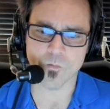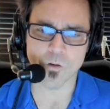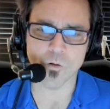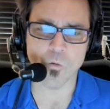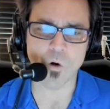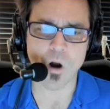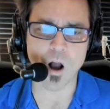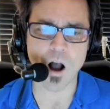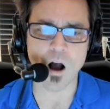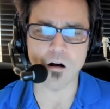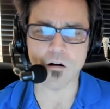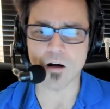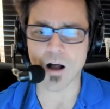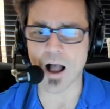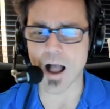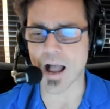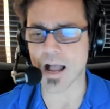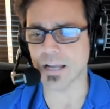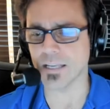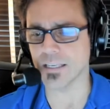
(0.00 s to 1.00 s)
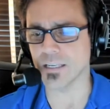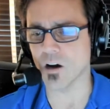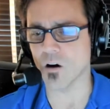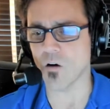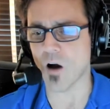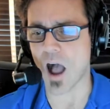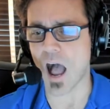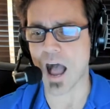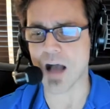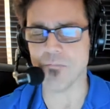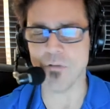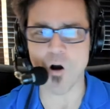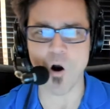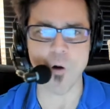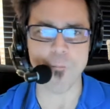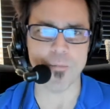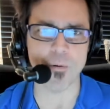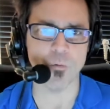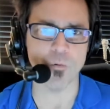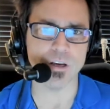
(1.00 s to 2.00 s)
Well, you know, I'm
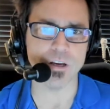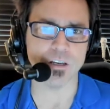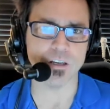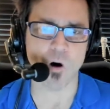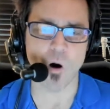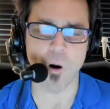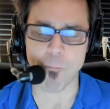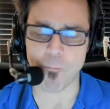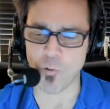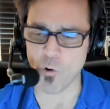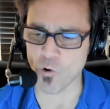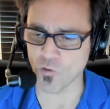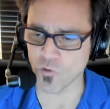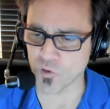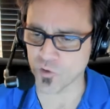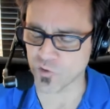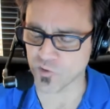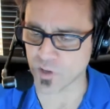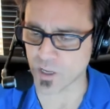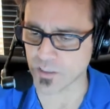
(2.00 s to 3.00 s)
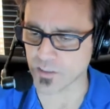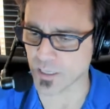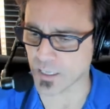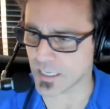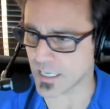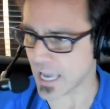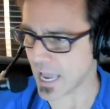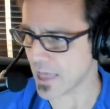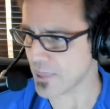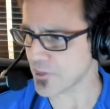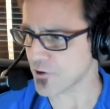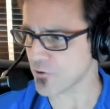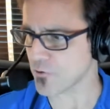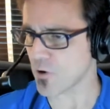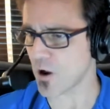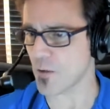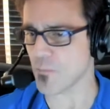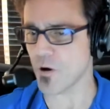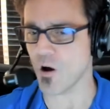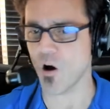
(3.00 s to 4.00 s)
hoping we can all pull this thing together.
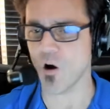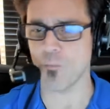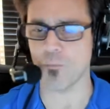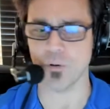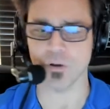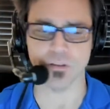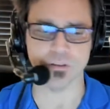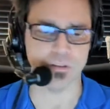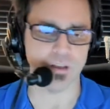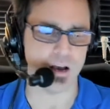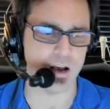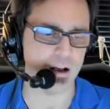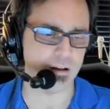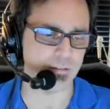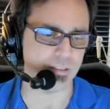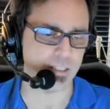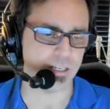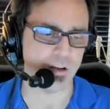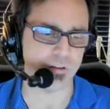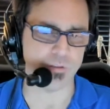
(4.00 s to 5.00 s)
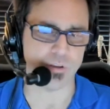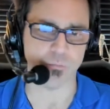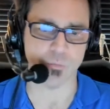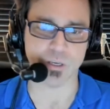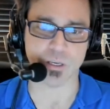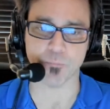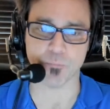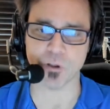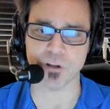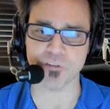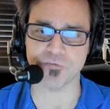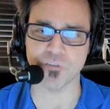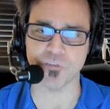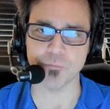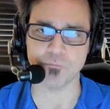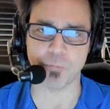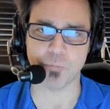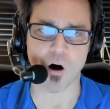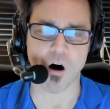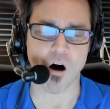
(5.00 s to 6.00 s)
I'm hoping, uh, you know, that we can play
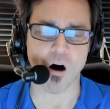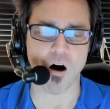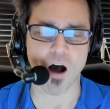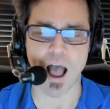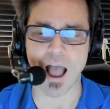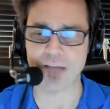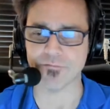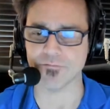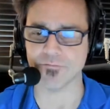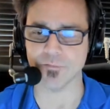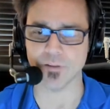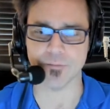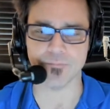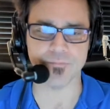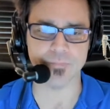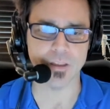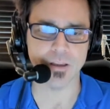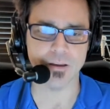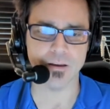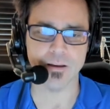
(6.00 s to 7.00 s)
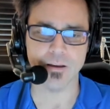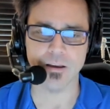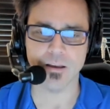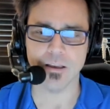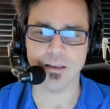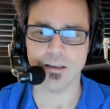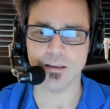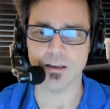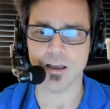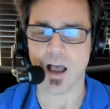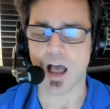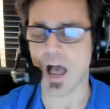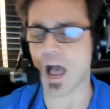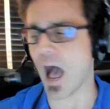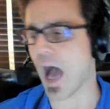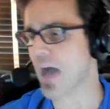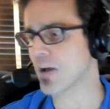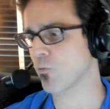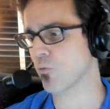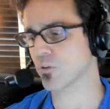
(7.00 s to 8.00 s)
football. I've.
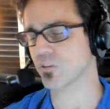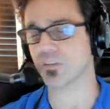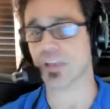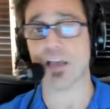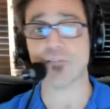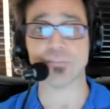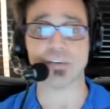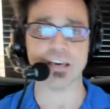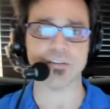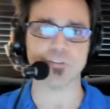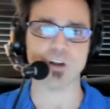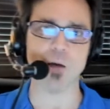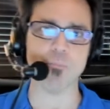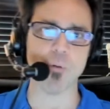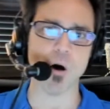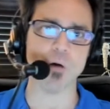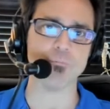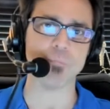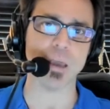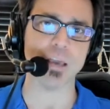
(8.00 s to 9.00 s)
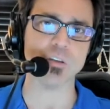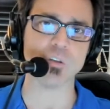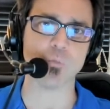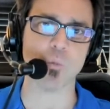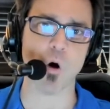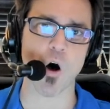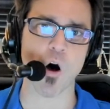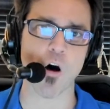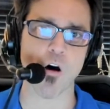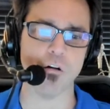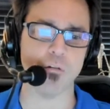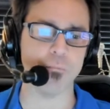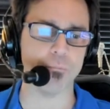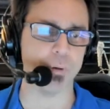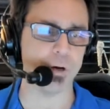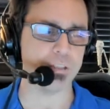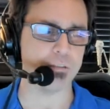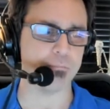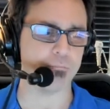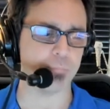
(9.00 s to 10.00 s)
I don't want to say I've given up on baseball,
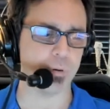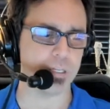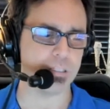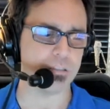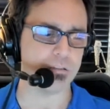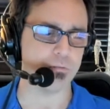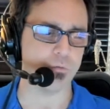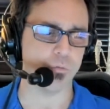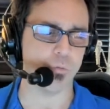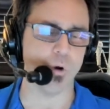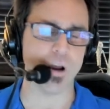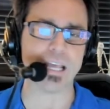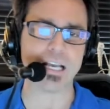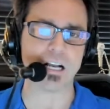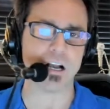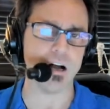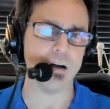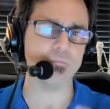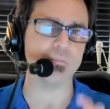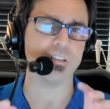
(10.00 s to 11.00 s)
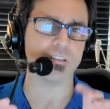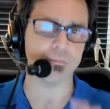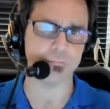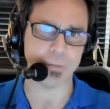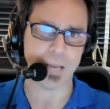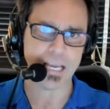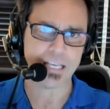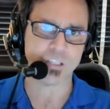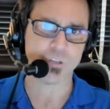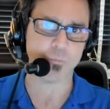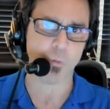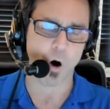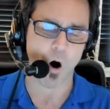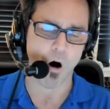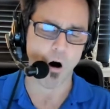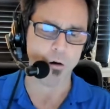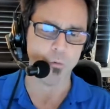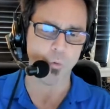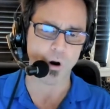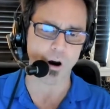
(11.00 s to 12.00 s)
but but when it comes to
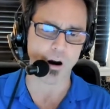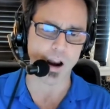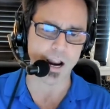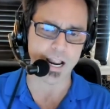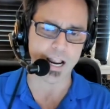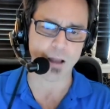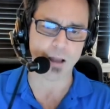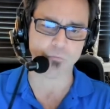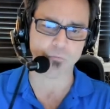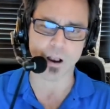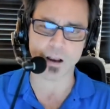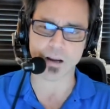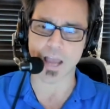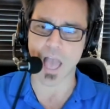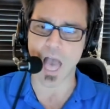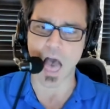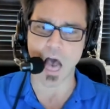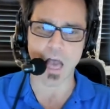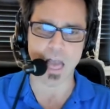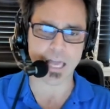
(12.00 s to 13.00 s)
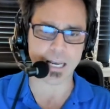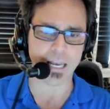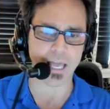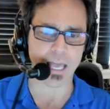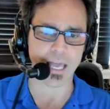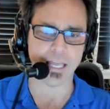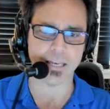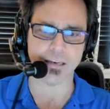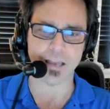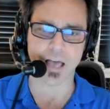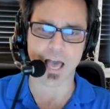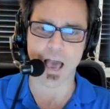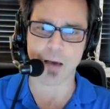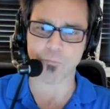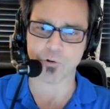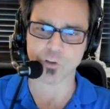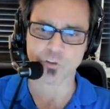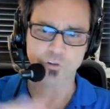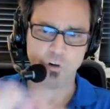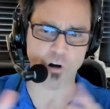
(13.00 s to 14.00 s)
baseball and where I am right now, and, and I'm
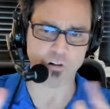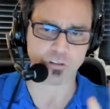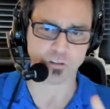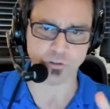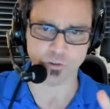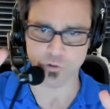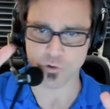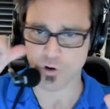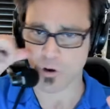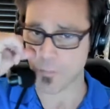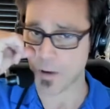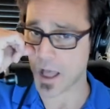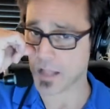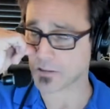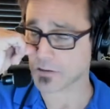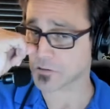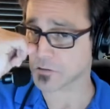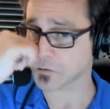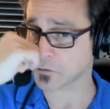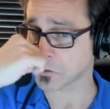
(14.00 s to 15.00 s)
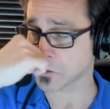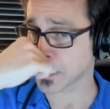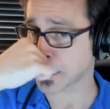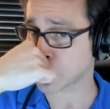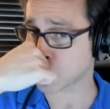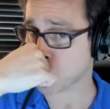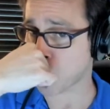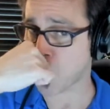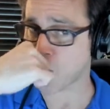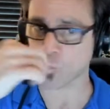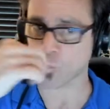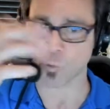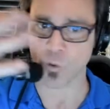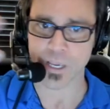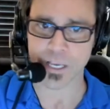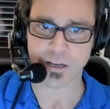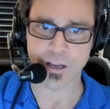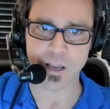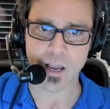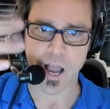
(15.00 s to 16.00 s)
going to talk to Luke about this a little later on in the
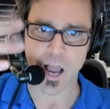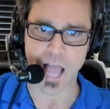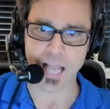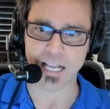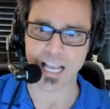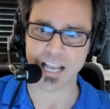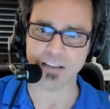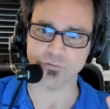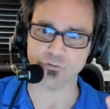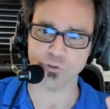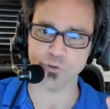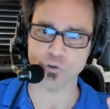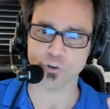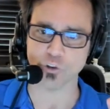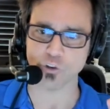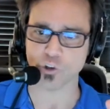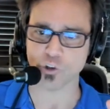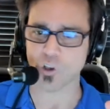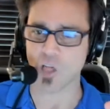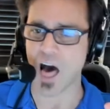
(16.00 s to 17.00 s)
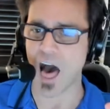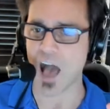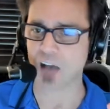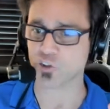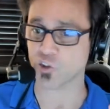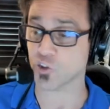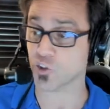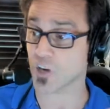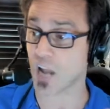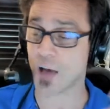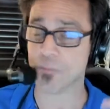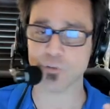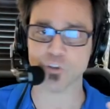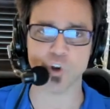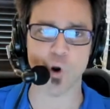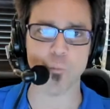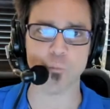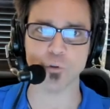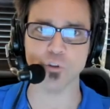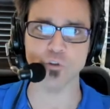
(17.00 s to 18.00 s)
week. I gave Luke a little oxygen. I'm just
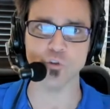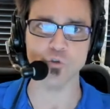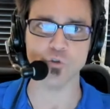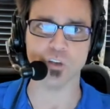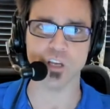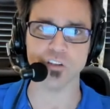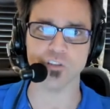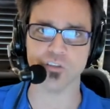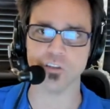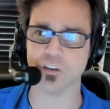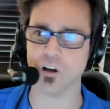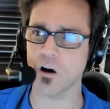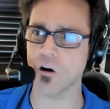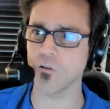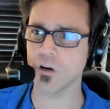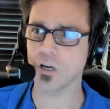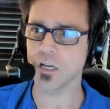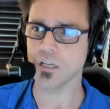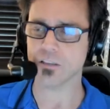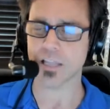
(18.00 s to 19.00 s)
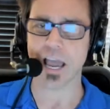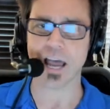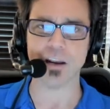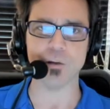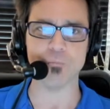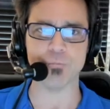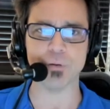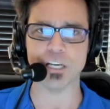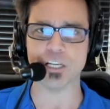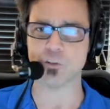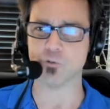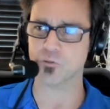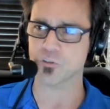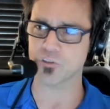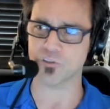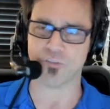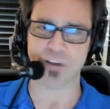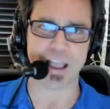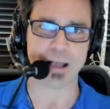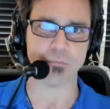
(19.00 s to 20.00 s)
hoping Luke gets to go down to the beach with
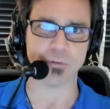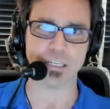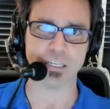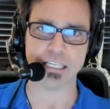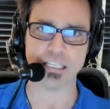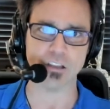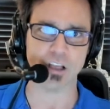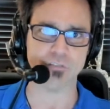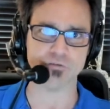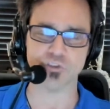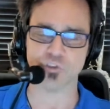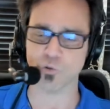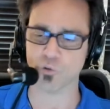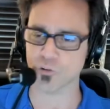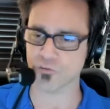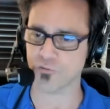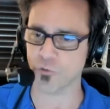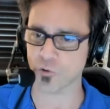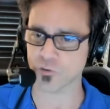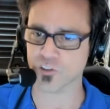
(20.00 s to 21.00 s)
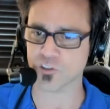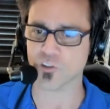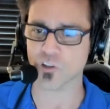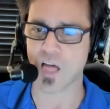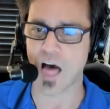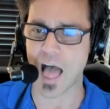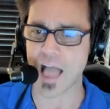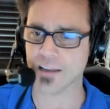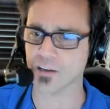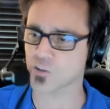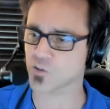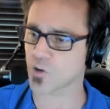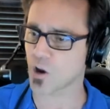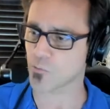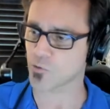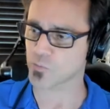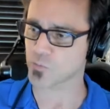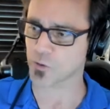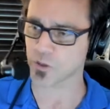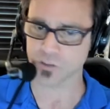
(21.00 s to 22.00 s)
his family. He loves to do on the Fourth of July in the
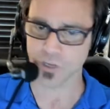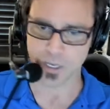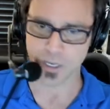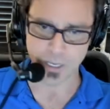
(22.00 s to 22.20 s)
summers because